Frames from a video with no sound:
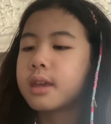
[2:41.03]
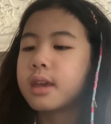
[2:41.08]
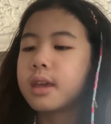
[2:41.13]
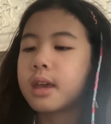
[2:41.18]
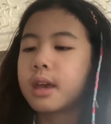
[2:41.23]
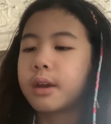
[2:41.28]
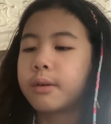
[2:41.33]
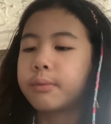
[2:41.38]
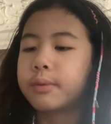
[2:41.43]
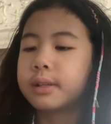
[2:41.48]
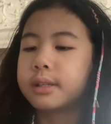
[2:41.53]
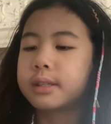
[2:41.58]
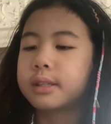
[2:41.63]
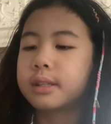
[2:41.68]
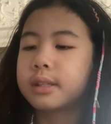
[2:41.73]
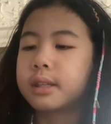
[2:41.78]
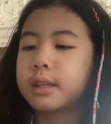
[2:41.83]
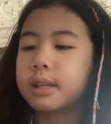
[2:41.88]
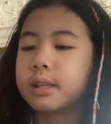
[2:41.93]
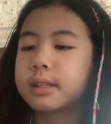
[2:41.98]
It
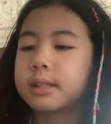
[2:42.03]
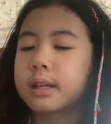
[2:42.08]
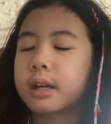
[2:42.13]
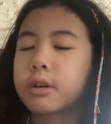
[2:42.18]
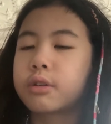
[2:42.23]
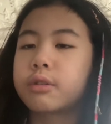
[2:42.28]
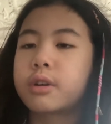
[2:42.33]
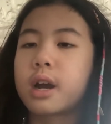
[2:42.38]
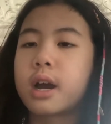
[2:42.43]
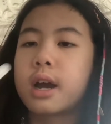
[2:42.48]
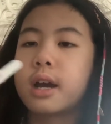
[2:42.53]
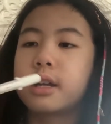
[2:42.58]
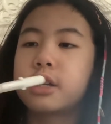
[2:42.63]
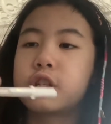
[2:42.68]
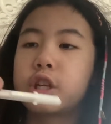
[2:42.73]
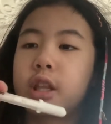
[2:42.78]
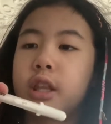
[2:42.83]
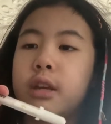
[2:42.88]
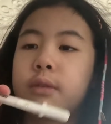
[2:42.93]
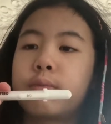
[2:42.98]
was the Sakura
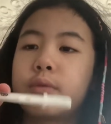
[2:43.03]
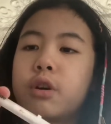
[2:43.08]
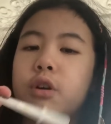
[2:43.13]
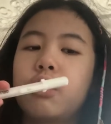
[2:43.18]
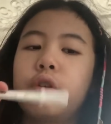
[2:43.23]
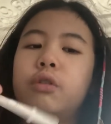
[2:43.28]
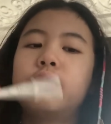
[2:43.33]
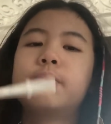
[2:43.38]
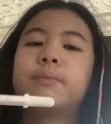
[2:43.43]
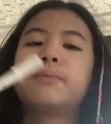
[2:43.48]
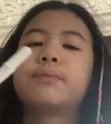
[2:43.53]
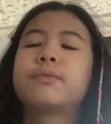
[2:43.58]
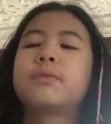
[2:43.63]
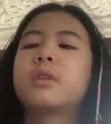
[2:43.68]
Jelly Roll.